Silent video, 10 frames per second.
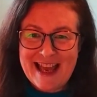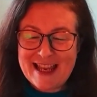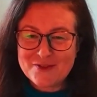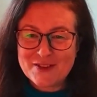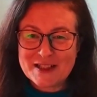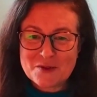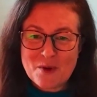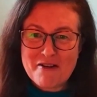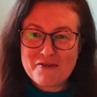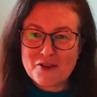eight figures,
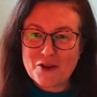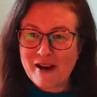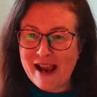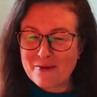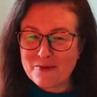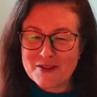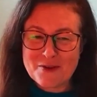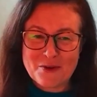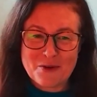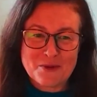wherever you're at with
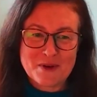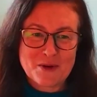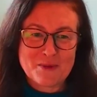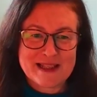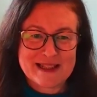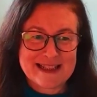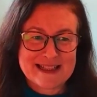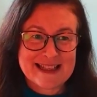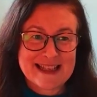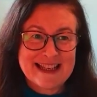your business,